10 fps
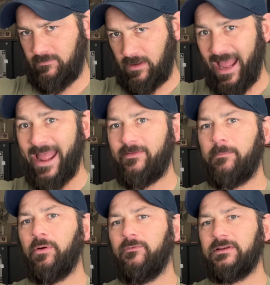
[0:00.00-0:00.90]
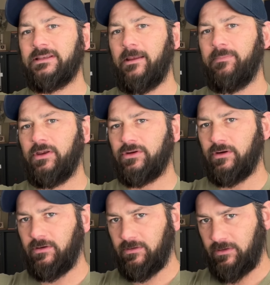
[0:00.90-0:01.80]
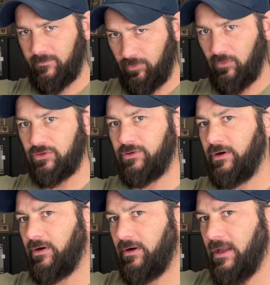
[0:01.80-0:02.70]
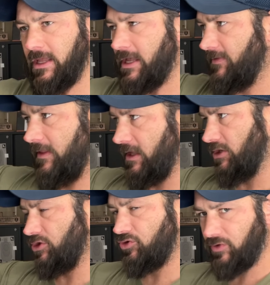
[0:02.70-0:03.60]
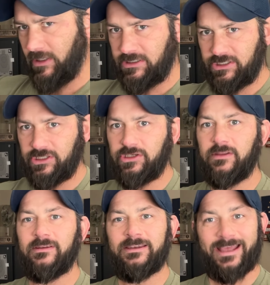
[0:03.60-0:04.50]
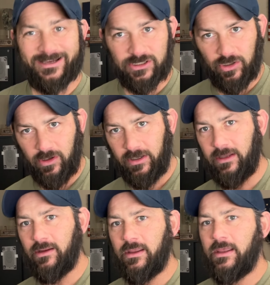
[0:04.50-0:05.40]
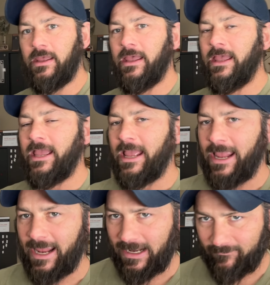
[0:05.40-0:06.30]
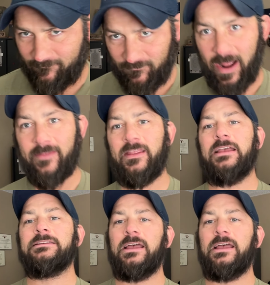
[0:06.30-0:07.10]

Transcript: I have that perfect sight picture, I pull the trigger, and then I just transition to the next target and find that